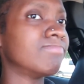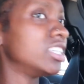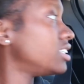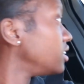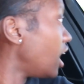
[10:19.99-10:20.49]

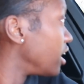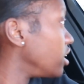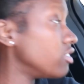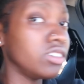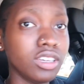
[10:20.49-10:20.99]
it's not
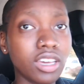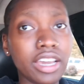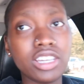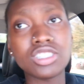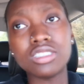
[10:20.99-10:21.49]
giving,
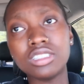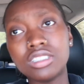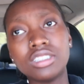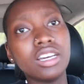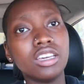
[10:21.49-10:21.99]
actually.
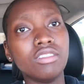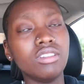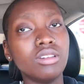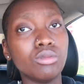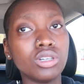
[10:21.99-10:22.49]
It's not
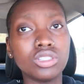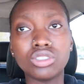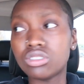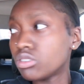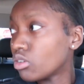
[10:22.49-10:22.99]
giving
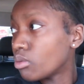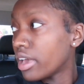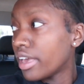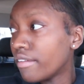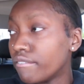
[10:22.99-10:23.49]

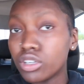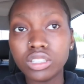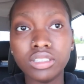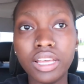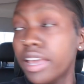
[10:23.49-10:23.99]
whatsoever.
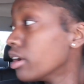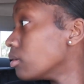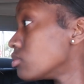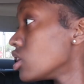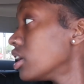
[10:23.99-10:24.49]

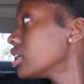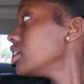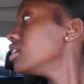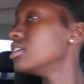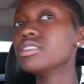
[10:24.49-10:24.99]
Damn,
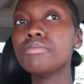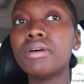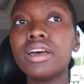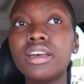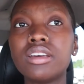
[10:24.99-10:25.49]
Target
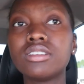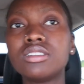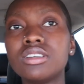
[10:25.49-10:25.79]
impact.